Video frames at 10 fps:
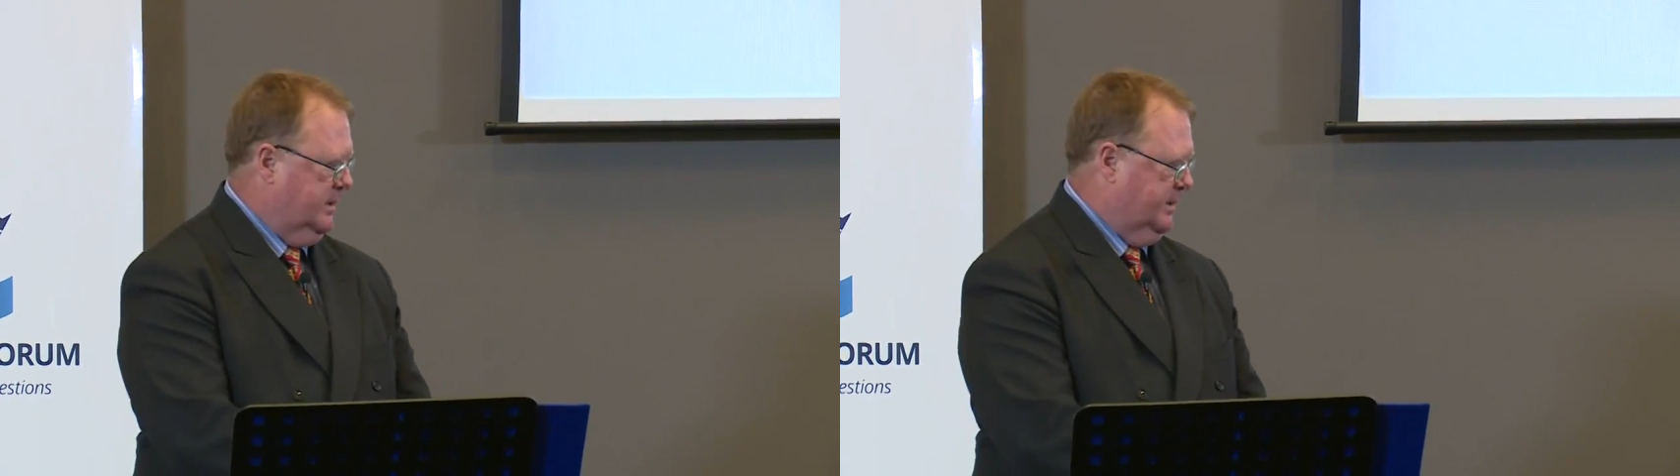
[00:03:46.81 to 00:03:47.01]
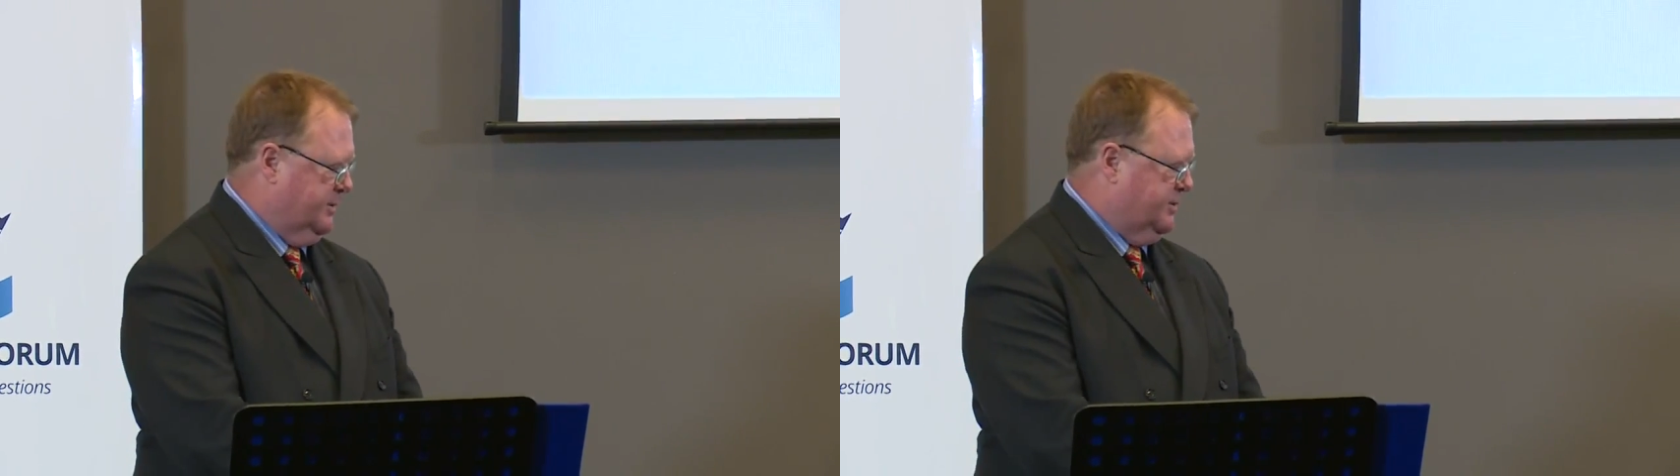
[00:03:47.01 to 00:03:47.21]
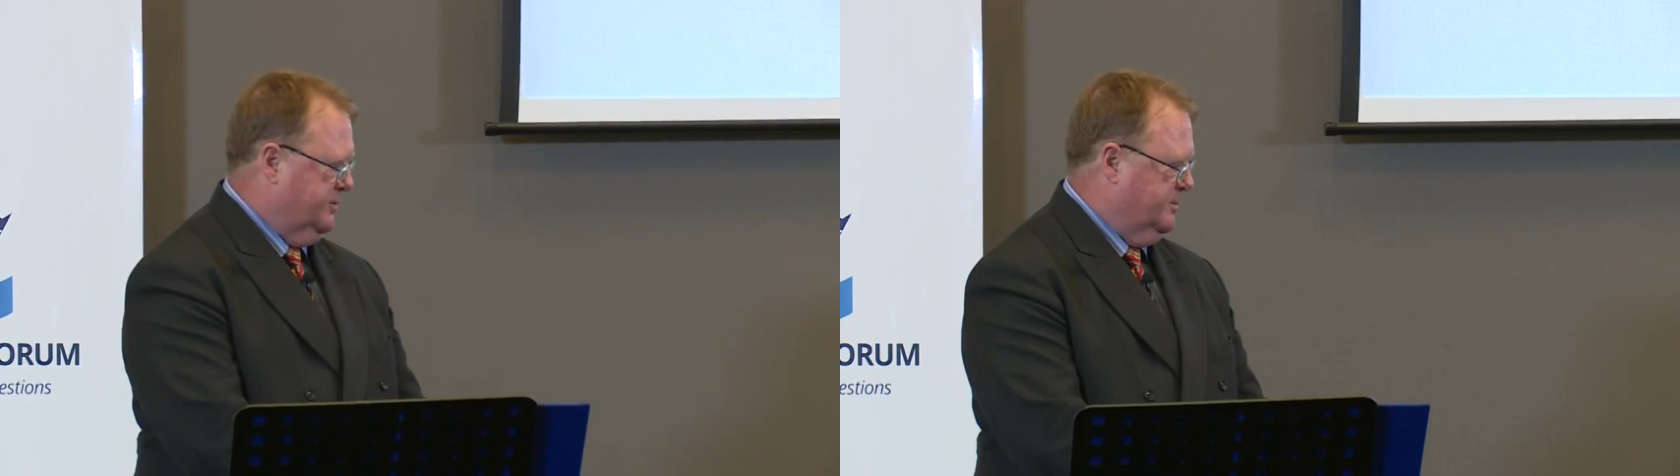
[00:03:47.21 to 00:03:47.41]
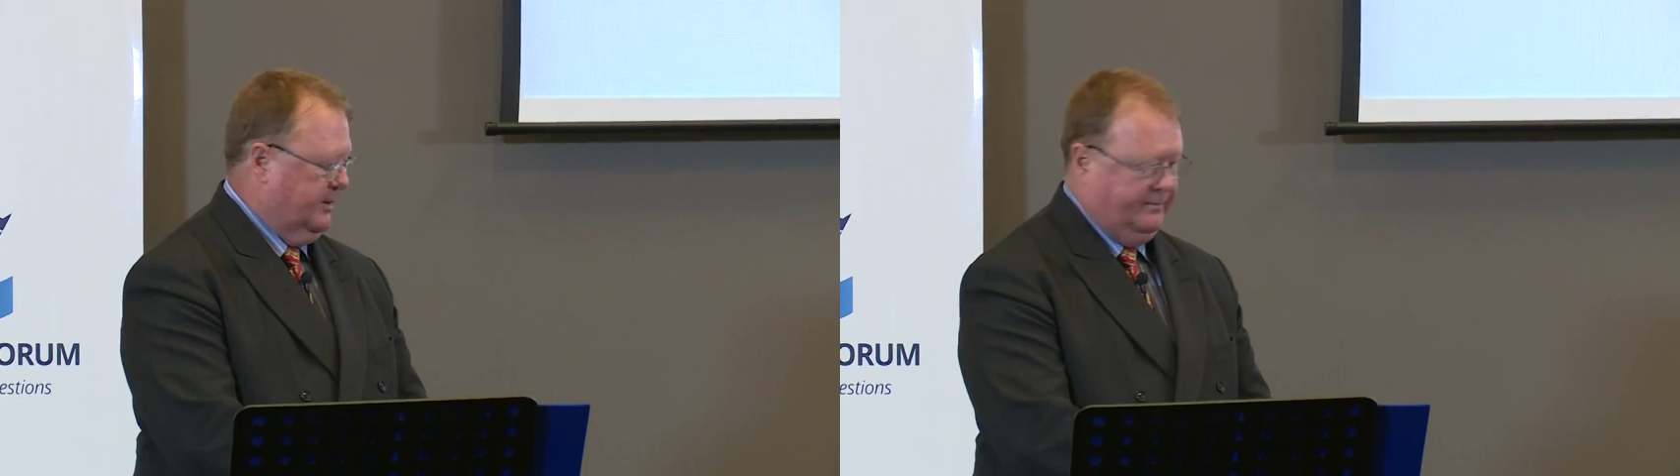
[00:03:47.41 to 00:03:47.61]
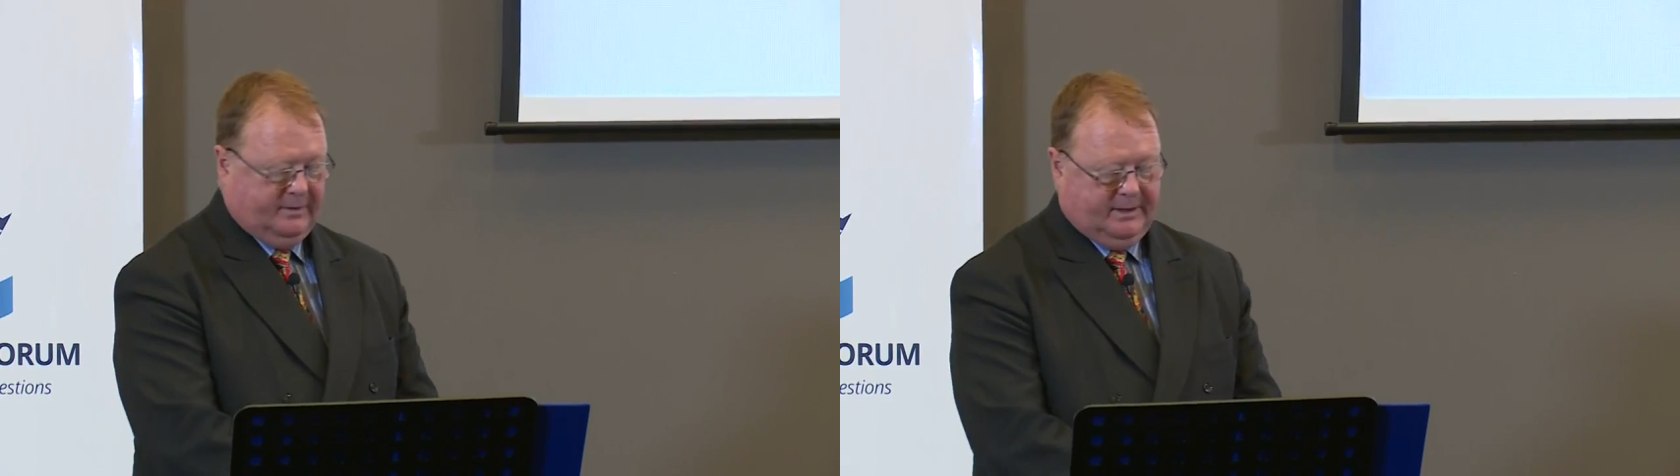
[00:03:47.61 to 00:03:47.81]
in a tomb
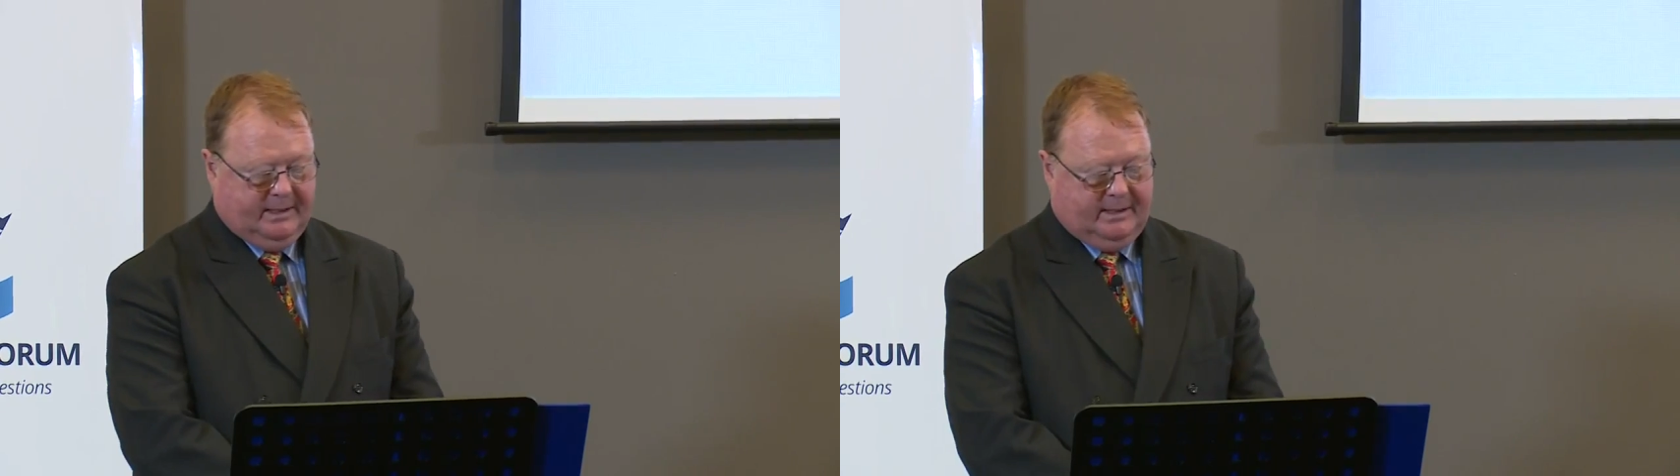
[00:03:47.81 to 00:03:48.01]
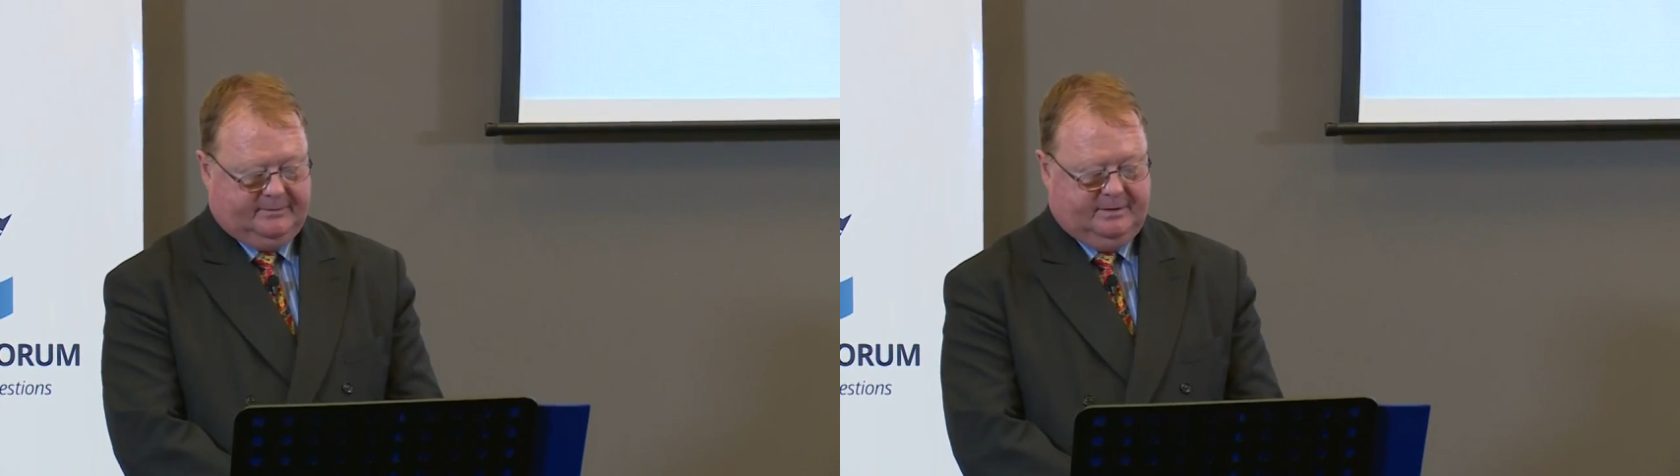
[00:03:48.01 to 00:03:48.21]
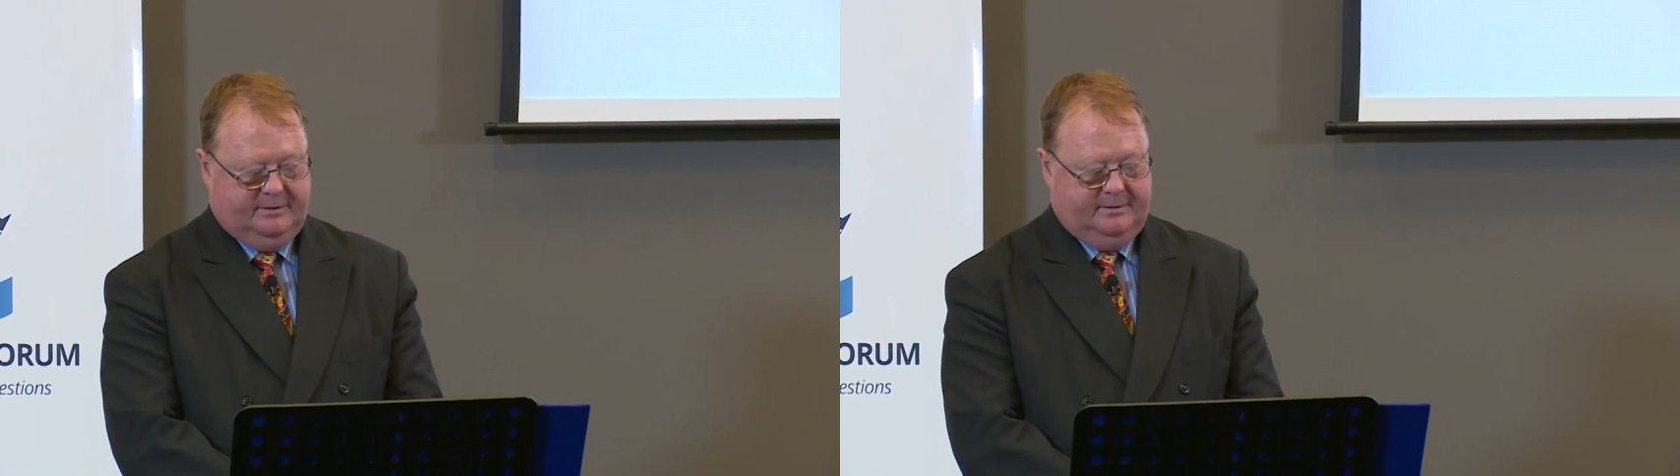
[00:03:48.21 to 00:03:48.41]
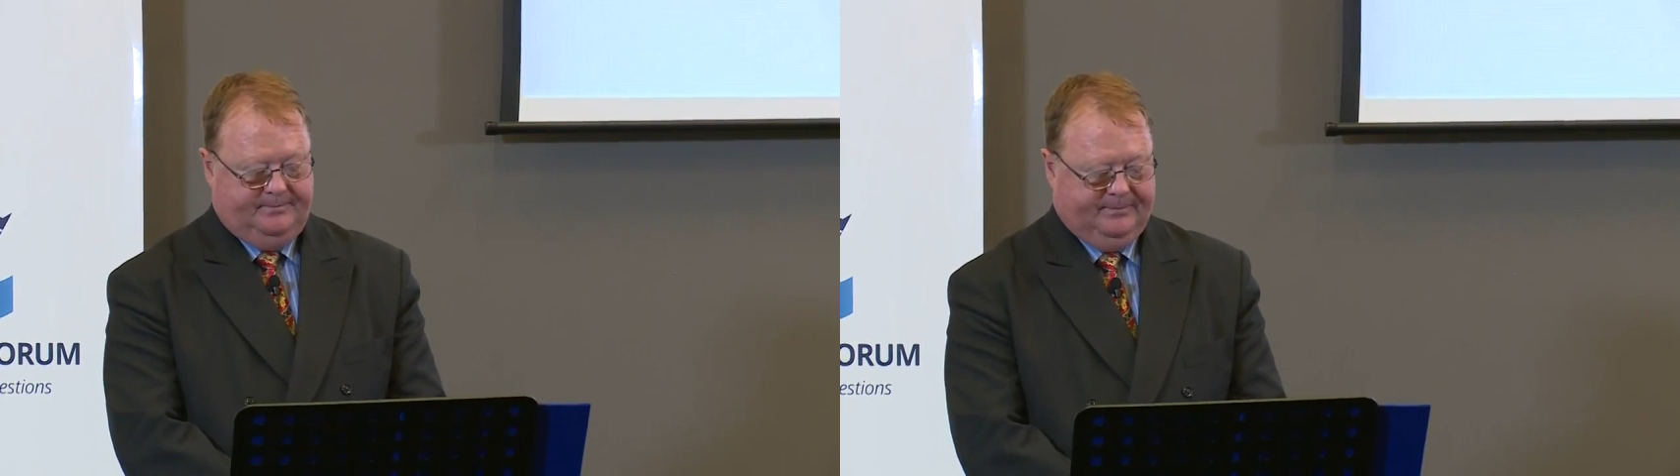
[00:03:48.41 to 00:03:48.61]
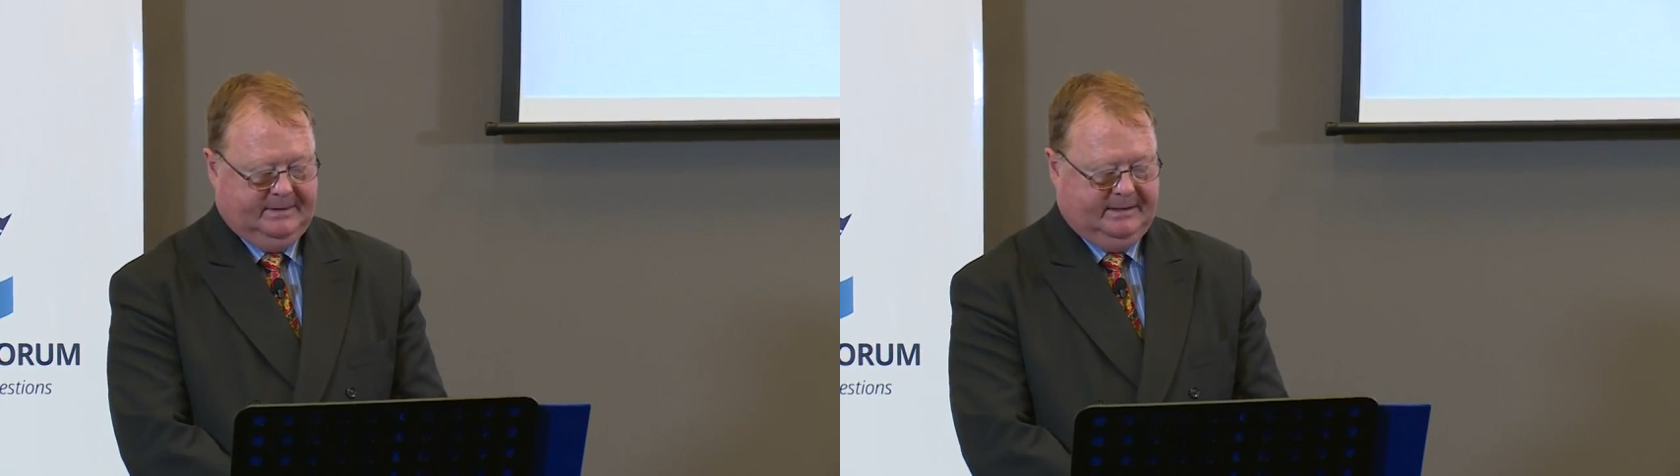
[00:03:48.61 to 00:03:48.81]
on a Friday afternoon